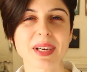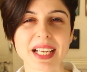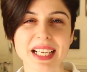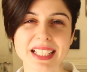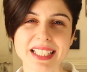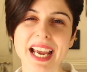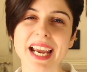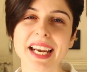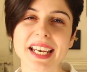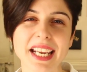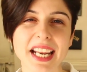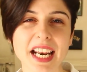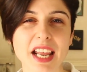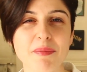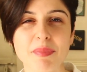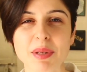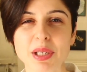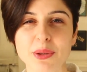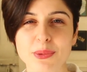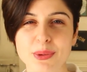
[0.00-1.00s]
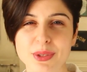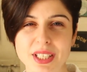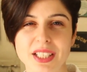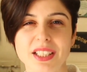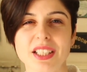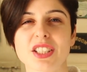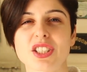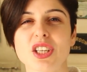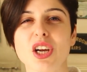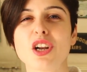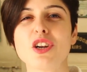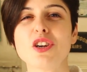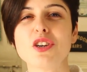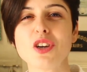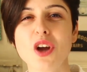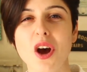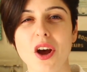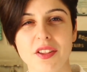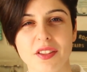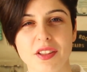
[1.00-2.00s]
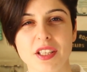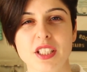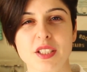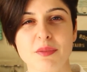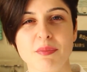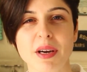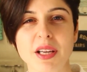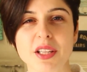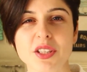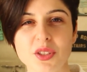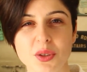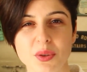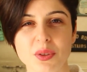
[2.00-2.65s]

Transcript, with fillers: really exciting. And I've been using this a lot this month,